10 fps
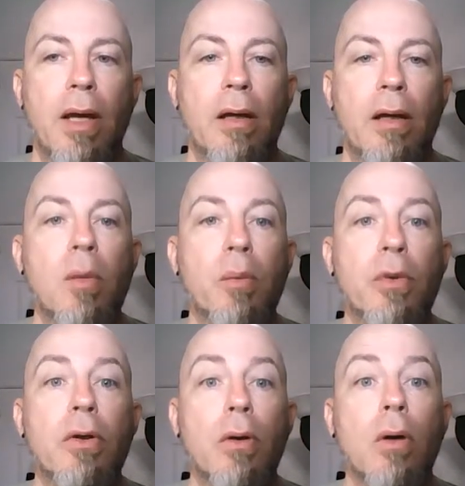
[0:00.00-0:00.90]
come up
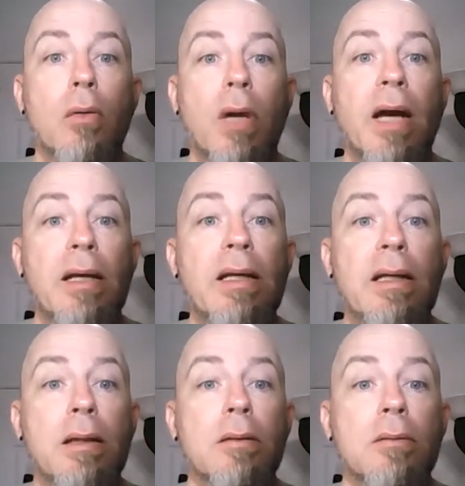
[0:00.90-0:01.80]
with your own
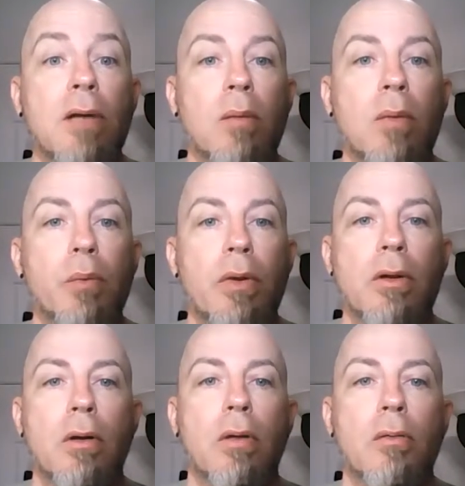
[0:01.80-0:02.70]
idea. Come up with
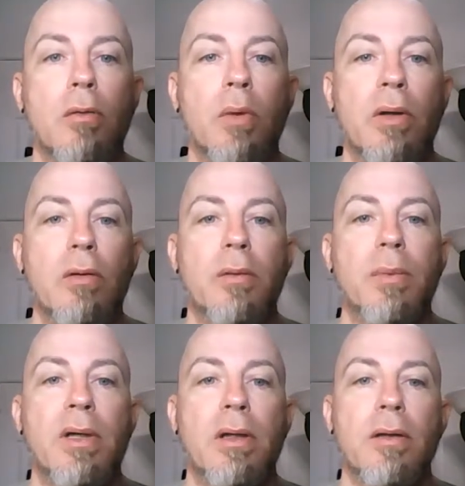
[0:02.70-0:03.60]
your own quilt
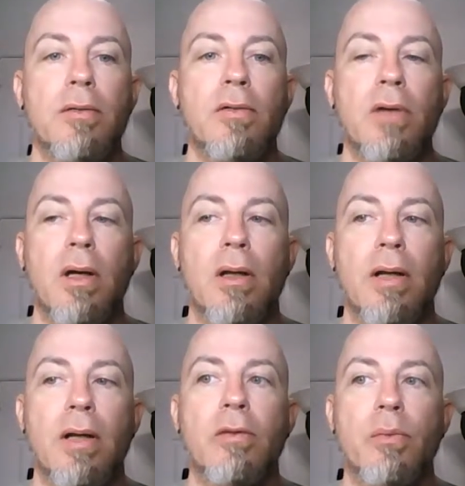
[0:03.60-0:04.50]
because
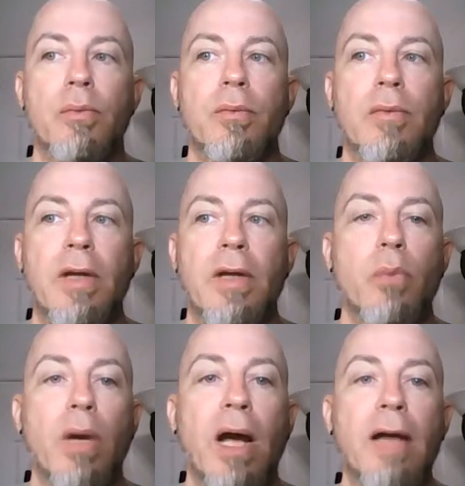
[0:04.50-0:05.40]
that's
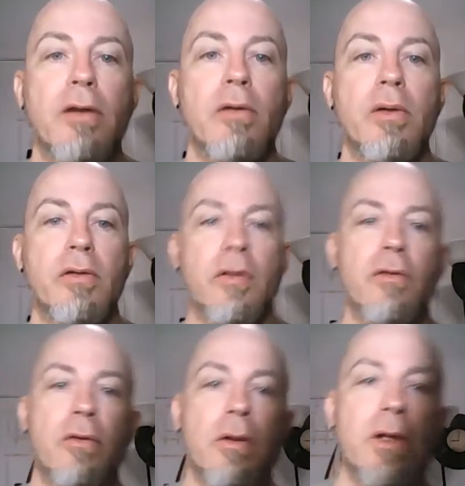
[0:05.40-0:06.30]
what I do
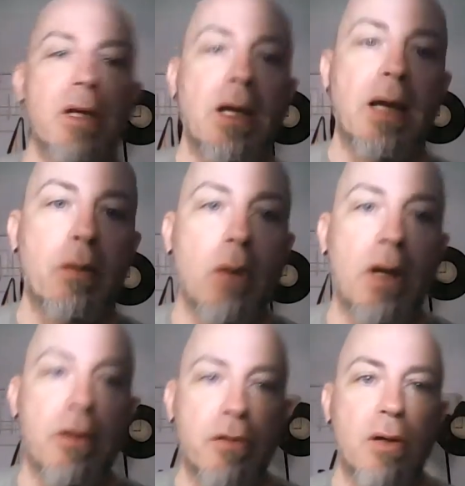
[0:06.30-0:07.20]
essentially. I
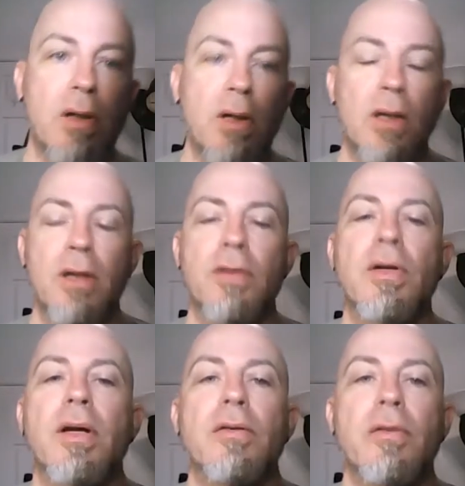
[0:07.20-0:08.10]
watch
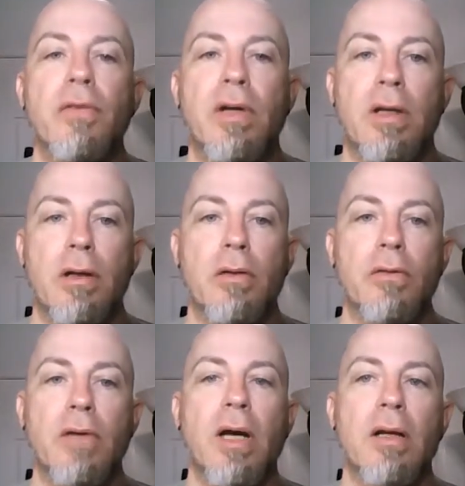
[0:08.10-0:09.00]
tons of
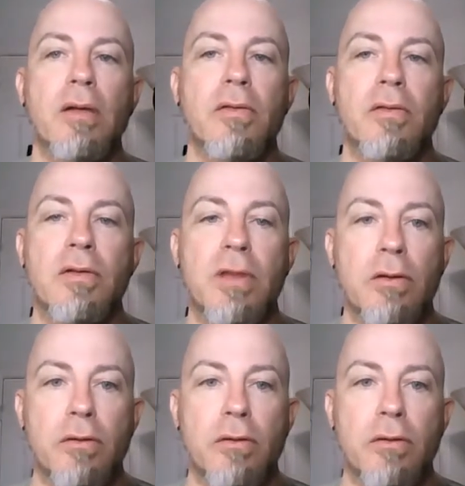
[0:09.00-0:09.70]
videos on a single